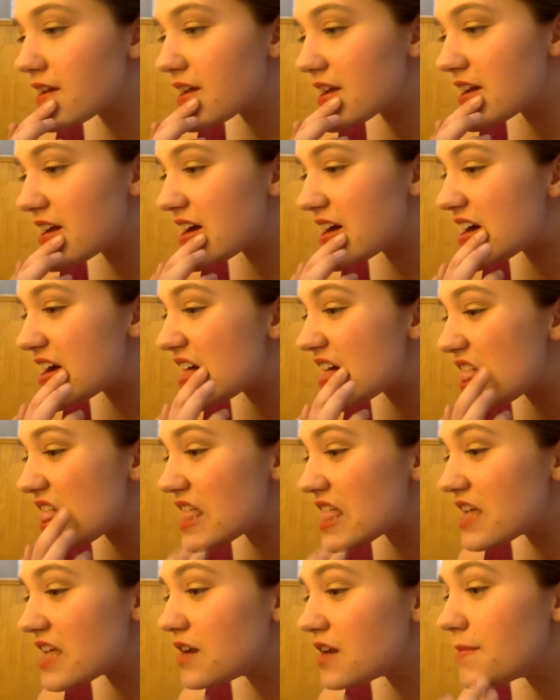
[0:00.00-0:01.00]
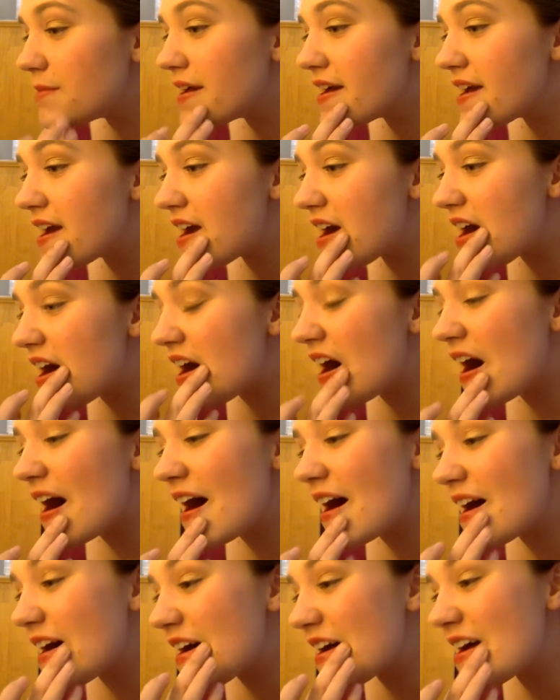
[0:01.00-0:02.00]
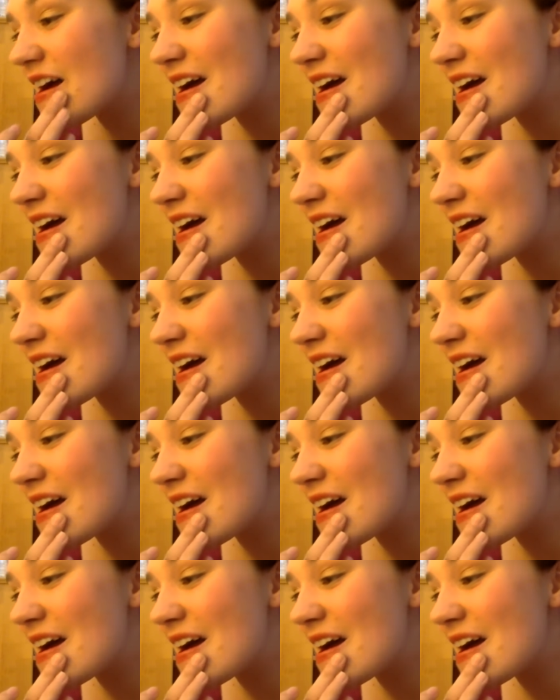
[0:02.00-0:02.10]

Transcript: Got a little bit off